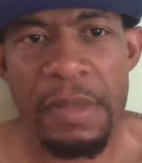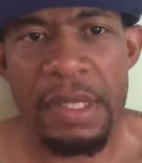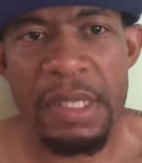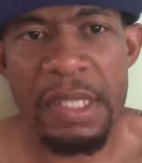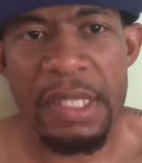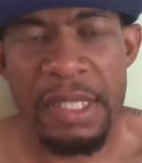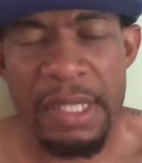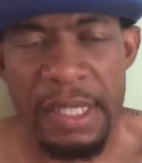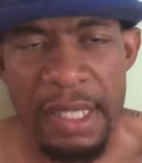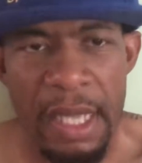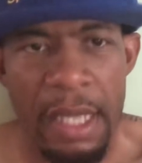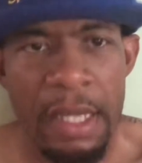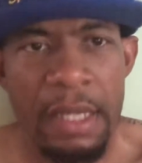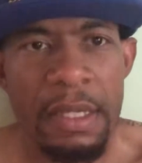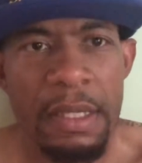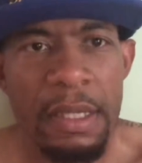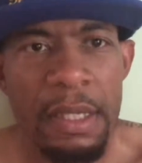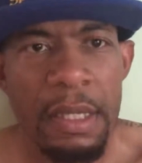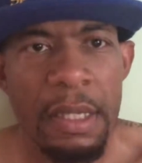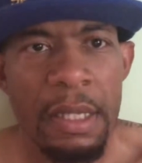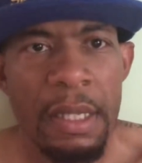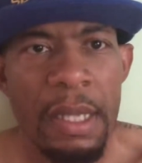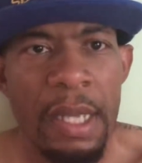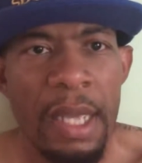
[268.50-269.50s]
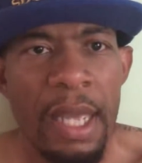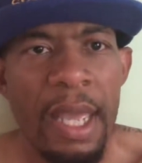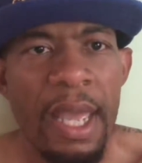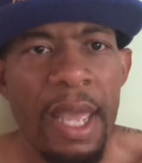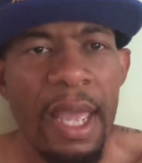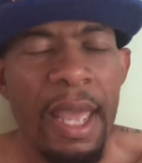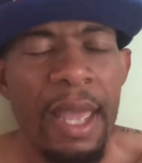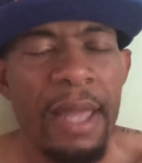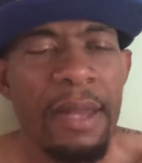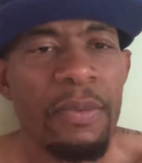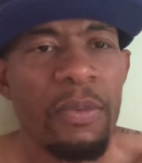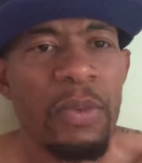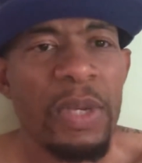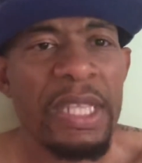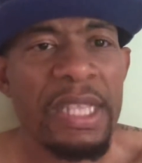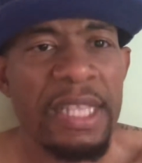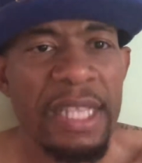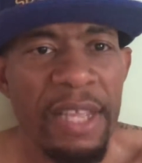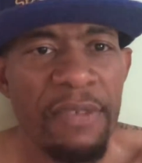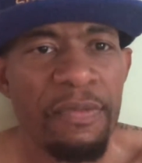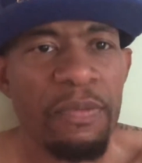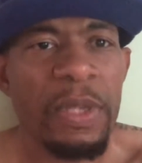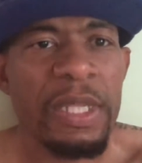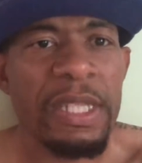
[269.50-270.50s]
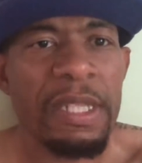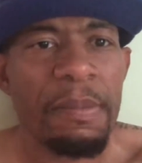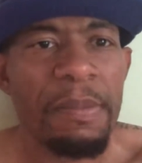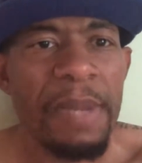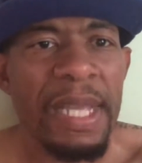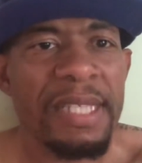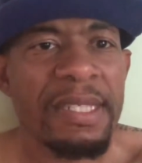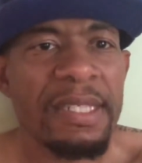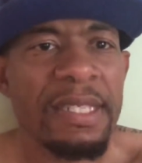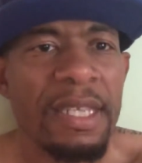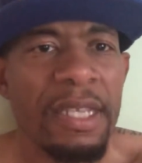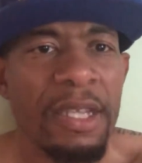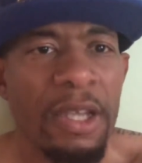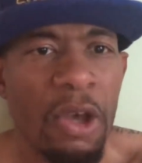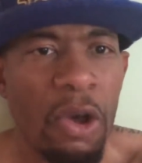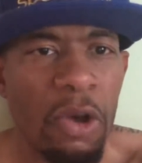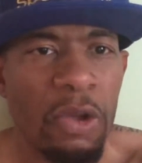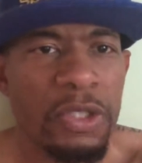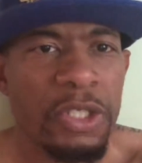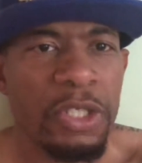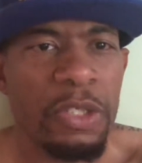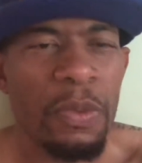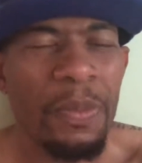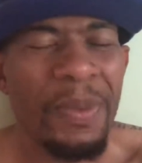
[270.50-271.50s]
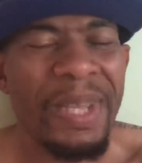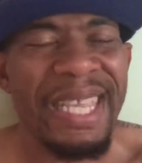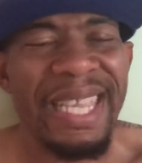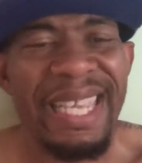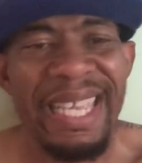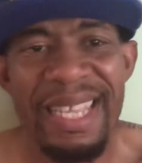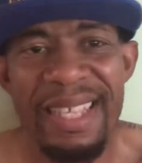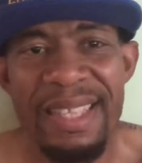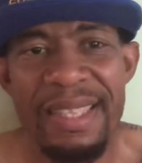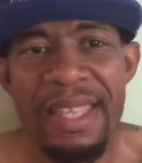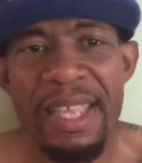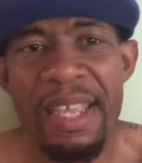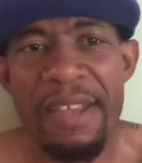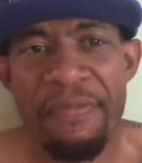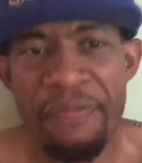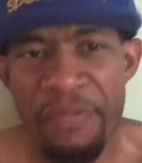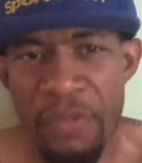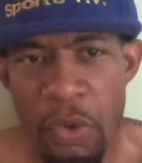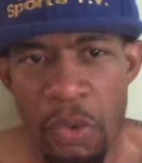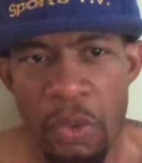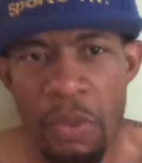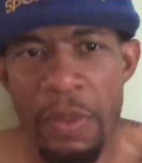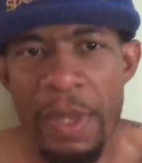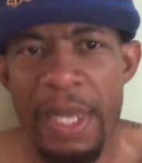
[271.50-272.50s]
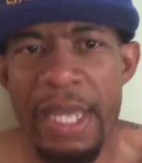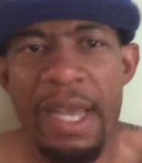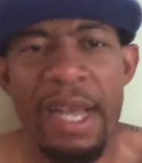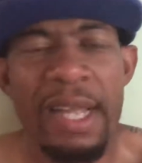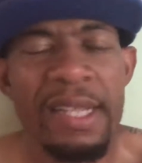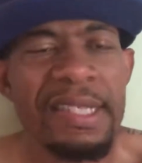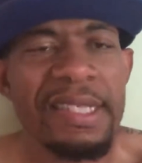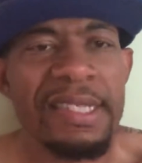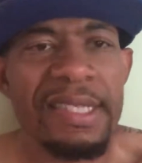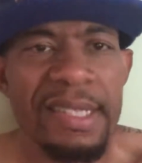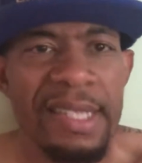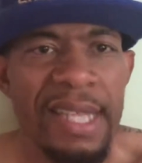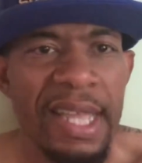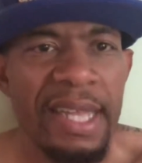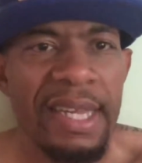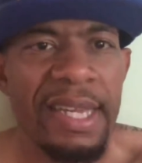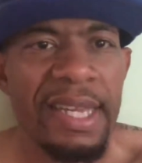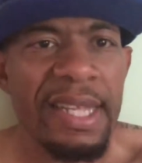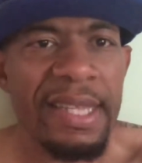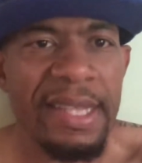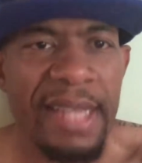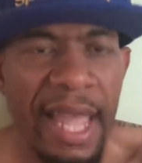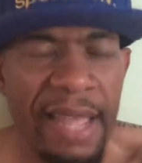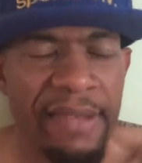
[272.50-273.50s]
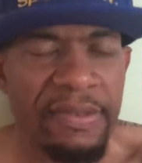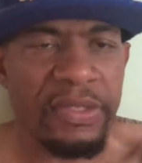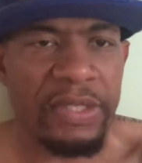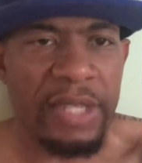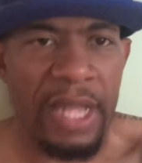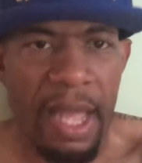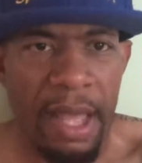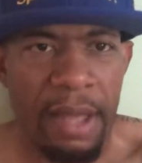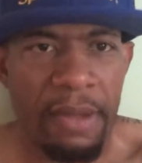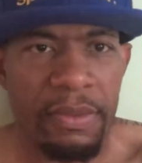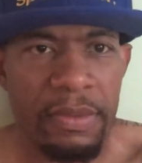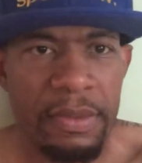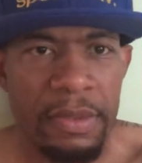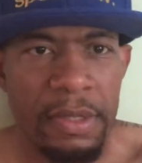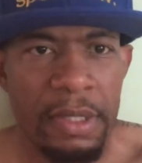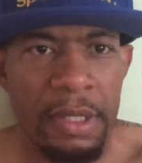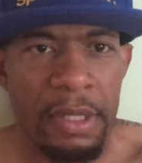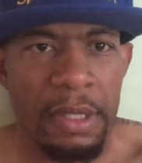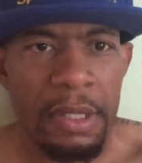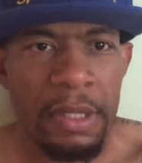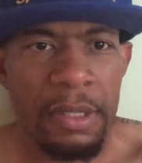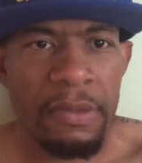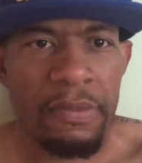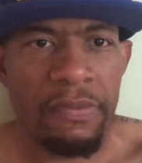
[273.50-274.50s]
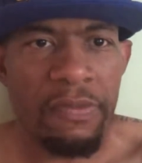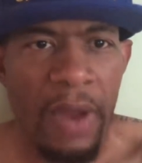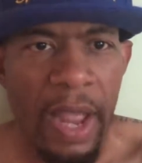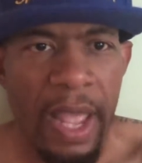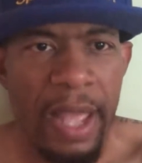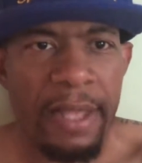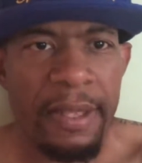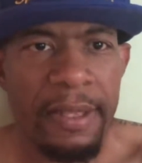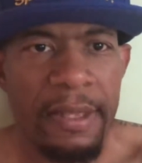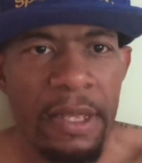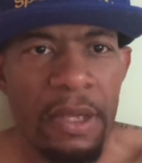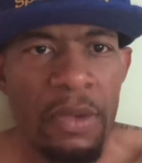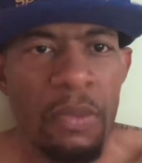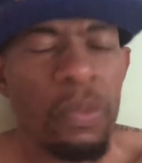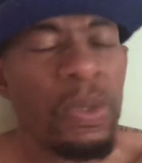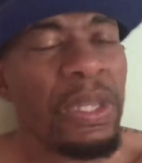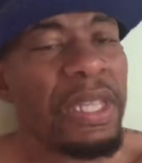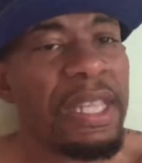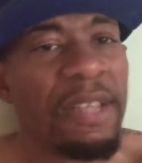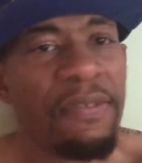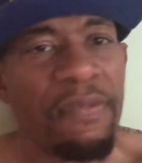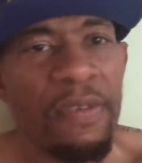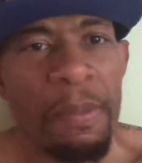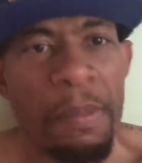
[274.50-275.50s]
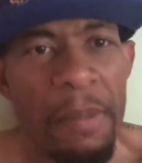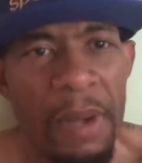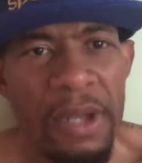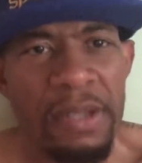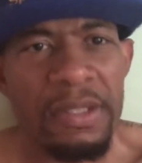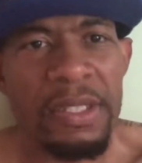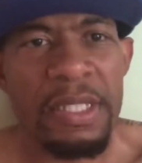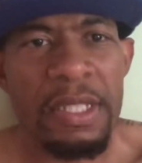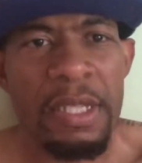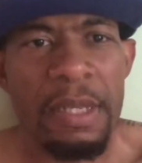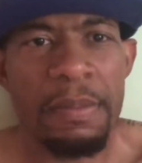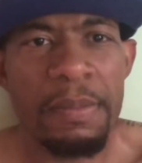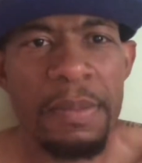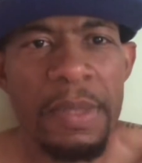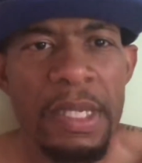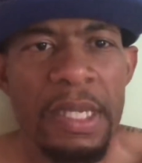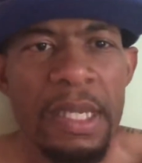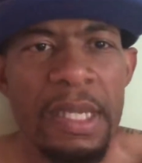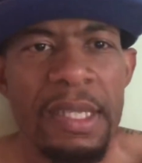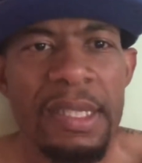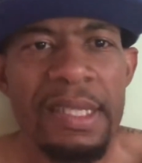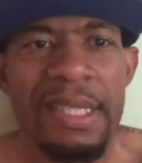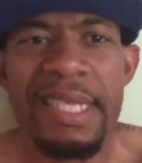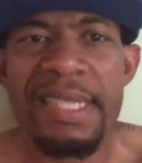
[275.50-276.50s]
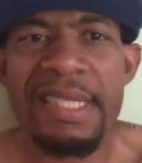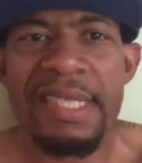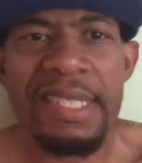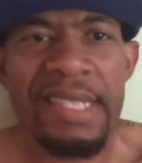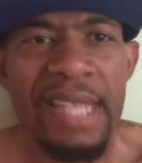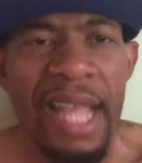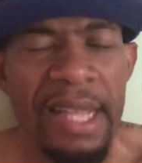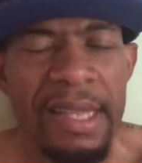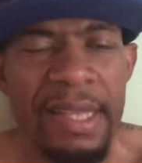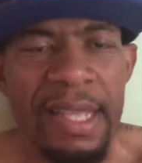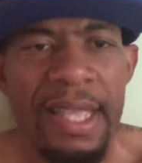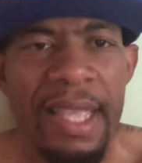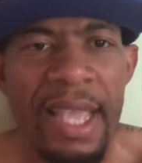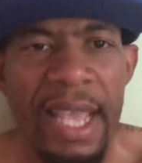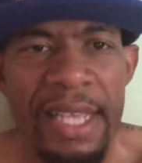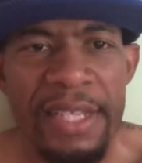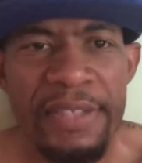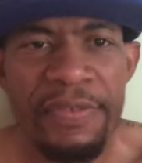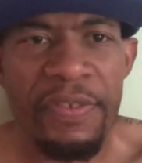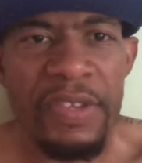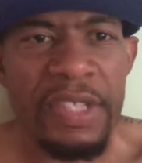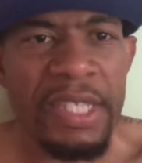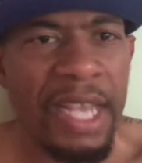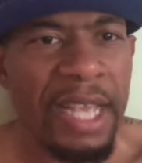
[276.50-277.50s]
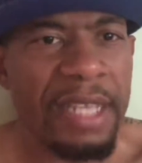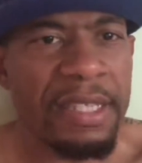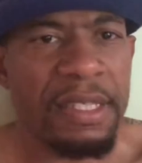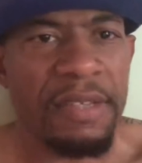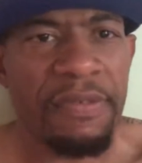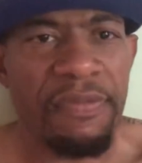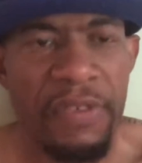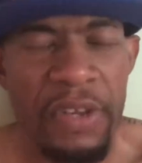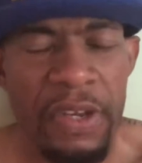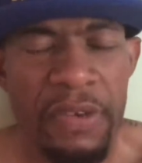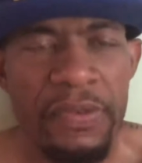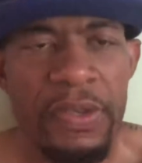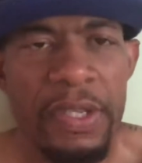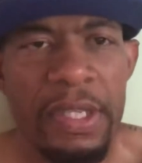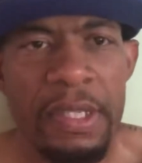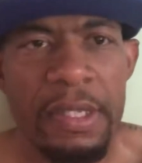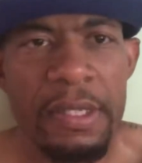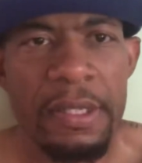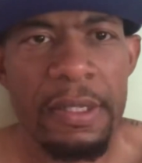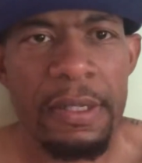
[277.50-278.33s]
descent, and we live with the Mexican culture. We eat their food. We understand their lifestyle, right? We live amongst them. This is not the case for Tyson Fury.